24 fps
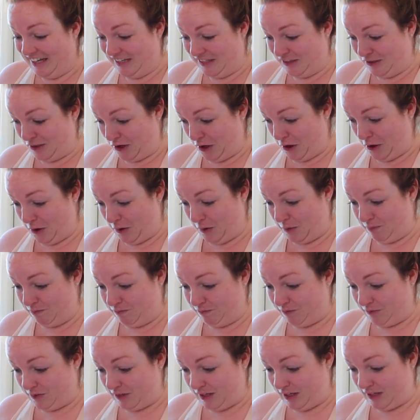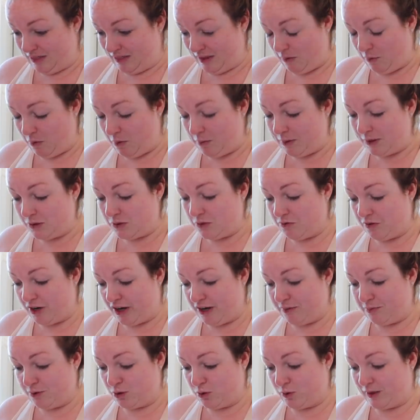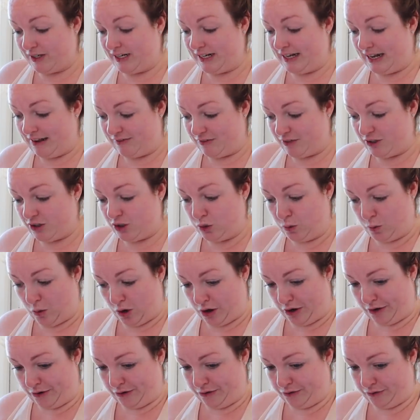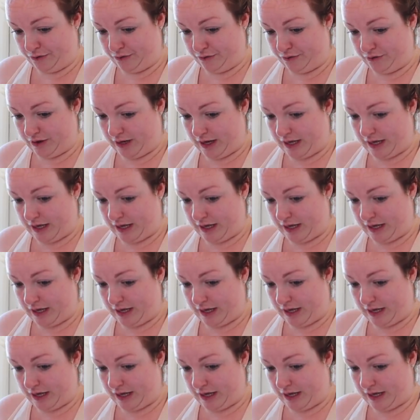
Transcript: So they want me to arrive between 11 and 12,